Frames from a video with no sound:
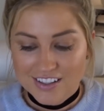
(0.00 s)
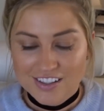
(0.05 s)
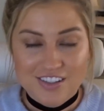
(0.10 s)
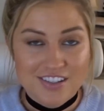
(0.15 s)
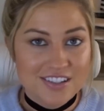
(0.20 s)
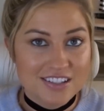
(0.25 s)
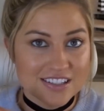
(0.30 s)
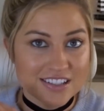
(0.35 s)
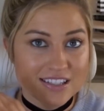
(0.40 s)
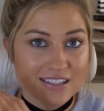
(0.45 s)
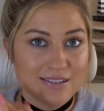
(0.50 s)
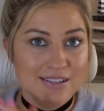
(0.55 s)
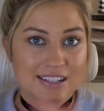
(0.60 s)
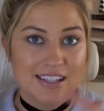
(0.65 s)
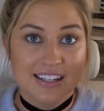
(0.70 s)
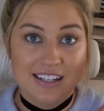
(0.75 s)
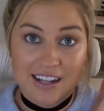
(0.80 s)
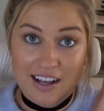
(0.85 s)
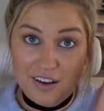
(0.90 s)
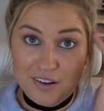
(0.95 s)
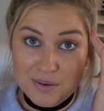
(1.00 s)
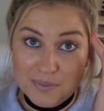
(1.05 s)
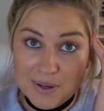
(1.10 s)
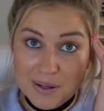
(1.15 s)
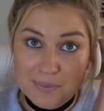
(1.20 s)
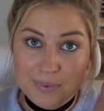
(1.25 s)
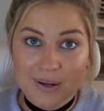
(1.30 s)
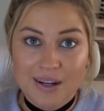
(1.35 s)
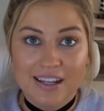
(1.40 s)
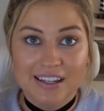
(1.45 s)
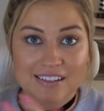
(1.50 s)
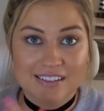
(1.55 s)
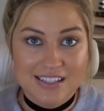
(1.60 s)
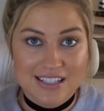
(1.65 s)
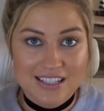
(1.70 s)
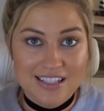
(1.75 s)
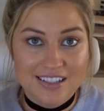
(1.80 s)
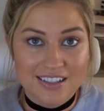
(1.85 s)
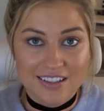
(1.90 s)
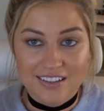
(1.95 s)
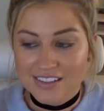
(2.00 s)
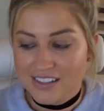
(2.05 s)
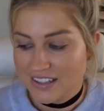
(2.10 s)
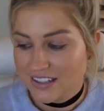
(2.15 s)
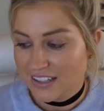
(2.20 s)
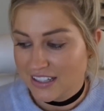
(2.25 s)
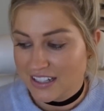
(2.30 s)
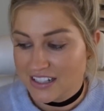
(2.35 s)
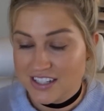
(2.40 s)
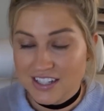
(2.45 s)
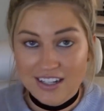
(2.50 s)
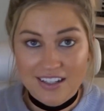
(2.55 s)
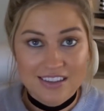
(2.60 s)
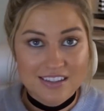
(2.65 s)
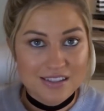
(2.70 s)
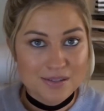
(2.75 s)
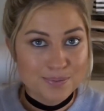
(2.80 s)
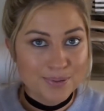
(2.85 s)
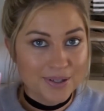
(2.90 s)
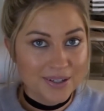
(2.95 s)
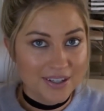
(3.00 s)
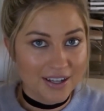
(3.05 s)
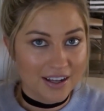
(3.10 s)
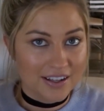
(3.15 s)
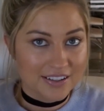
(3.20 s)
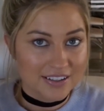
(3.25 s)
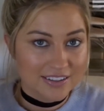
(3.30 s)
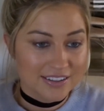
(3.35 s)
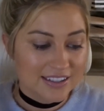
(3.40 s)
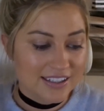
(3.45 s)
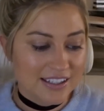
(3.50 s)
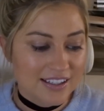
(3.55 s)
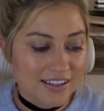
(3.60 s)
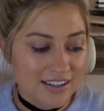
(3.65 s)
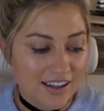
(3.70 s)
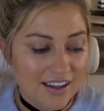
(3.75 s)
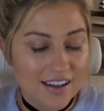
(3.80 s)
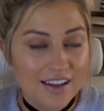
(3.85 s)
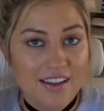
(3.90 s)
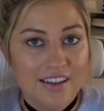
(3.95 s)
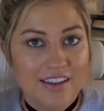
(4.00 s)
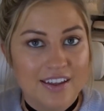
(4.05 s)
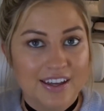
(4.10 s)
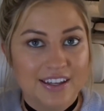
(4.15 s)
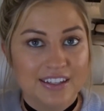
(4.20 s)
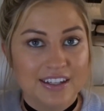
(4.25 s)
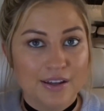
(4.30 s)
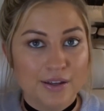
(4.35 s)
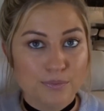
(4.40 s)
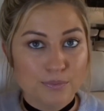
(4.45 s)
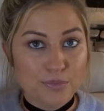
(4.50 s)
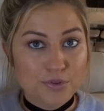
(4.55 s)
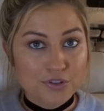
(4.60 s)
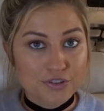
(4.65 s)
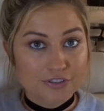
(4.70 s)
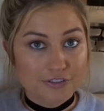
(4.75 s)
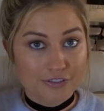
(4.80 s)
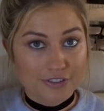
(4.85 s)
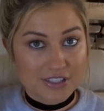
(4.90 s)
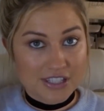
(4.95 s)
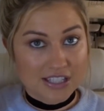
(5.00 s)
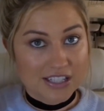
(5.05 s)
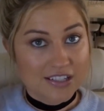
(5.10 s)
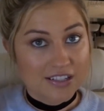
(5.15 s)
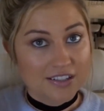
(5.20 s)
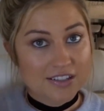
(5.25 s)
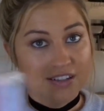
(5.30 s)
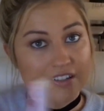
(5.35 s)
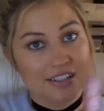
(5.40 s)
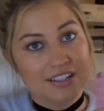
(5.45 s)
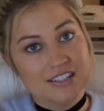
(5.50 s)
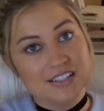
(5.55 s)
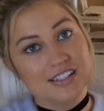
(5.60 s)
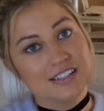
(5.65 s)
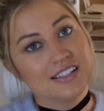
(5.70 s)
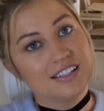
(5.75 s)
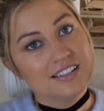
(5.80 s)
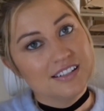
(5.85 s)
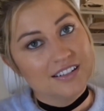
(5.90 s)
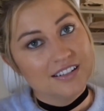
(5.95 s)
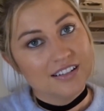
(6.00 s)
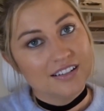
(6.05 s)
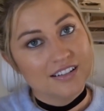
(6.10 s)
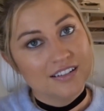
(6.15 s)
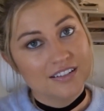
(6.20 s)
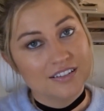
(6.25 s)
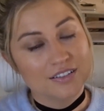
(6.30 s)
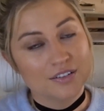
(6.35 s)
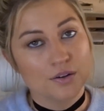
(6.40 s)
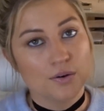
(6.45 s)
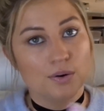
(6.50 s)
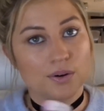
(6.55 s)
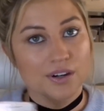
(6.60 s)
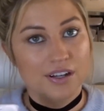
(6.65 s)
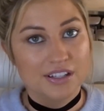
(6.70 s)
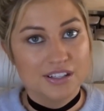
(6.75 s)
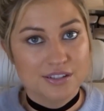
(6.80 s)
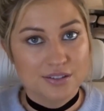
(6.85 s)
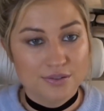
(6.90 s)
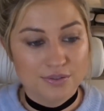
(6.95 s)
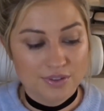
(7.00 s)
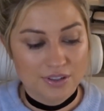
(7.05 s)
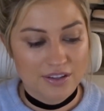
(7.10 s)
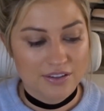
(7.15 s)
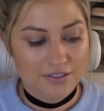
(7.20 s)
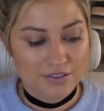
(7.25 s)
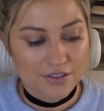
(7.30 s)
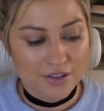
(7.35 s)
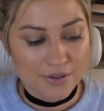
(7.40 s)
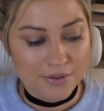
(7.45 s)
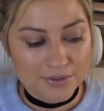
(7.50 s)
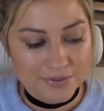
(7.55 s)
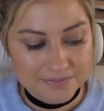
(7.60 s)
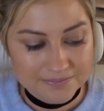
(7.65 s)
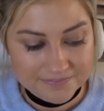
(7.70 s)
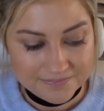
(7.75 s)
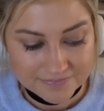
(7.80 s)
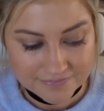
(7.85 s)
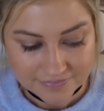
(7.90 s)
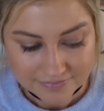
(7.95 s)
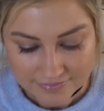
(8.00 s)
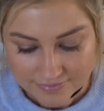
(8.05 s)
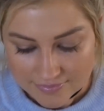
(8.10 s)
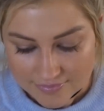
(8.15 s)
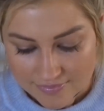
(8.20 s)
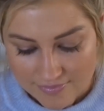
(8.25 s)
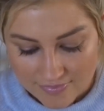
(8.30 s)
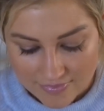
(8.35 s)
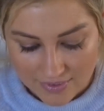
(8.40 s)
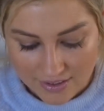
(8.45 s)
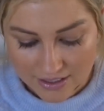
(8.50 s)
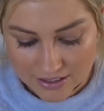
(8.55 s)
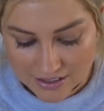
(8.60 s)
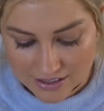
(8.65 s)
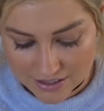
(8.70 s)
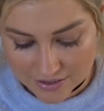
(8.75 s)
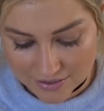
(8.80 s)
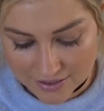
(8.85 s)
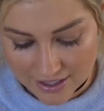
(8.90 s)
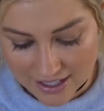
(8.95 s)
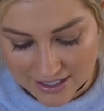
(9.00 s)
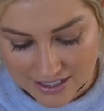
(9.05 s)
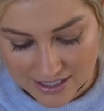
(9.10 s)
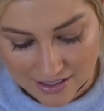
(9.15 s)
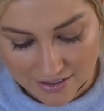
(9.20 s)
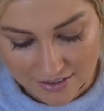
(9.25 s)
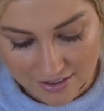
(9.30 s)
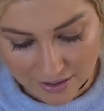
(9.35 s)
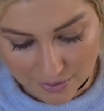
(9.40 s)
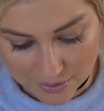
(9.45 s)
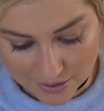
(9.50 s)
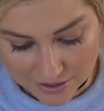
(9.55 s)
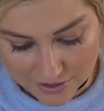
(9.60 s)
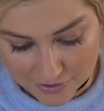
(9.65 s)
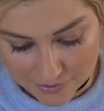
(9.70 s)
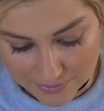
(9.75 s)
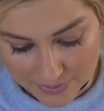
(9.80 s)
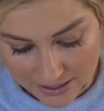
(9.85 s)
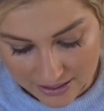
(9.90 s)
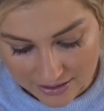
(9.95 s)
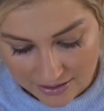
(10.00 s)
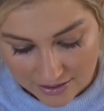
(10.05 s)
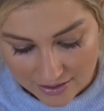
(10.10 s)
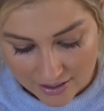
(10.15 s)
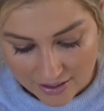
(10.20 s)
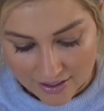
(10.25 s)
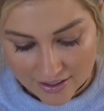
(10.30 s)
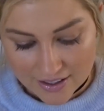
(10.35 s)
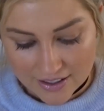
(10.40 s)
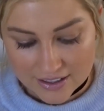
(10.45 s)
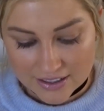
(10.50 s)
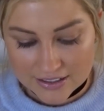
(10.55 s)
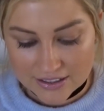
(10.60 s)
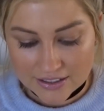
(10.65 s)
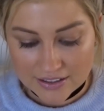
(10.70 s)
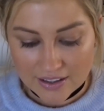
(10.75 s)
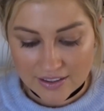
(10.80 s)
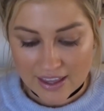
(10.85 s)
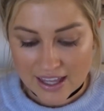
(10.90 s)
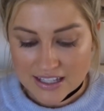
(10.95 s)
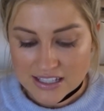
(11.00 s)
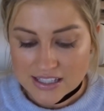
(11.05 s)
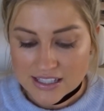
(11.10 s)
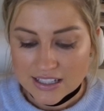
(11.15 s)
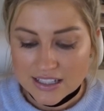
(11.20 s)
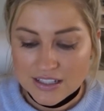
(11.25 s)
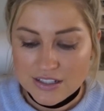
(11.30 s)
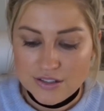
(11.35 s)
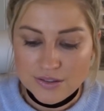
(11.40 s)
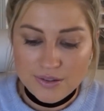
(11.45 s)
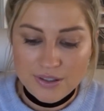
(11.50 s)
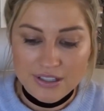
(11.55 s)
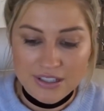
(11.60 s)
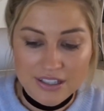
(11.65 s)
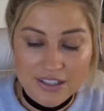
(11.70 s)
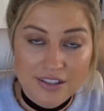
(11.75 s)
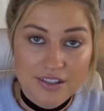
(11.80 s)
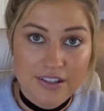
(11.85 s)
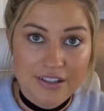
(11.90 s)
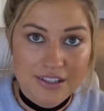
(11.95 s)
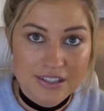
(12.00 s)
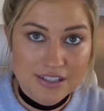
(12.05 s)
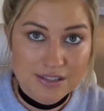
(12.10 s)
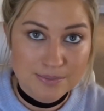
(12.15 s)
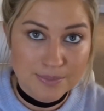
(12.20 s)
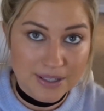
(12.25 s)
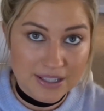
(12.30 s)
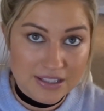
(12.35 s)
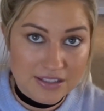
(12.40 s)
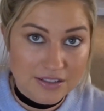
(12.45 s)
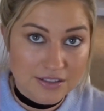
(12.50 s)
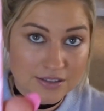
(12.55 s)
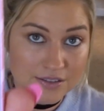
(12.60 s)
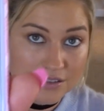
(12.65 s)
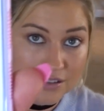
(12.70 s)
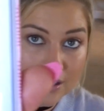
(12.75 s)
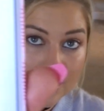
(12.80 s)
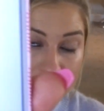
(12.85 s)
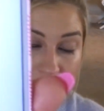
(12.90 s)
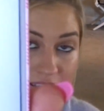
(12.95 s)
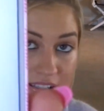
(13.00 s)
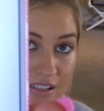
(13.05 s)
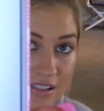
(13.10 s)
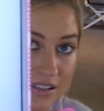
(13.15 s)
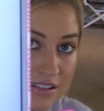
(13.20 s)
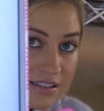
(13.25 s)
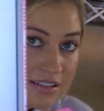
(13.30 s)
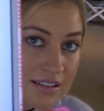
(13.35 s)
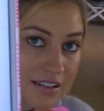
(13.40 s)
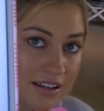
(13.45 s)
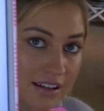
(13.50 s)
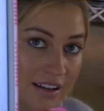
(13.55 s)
just get it out of my brain to here. And then I check this periodically and I'll move what's here into here or into another note. So that's how that works for me. And then the last thing I do on here is my to-do list,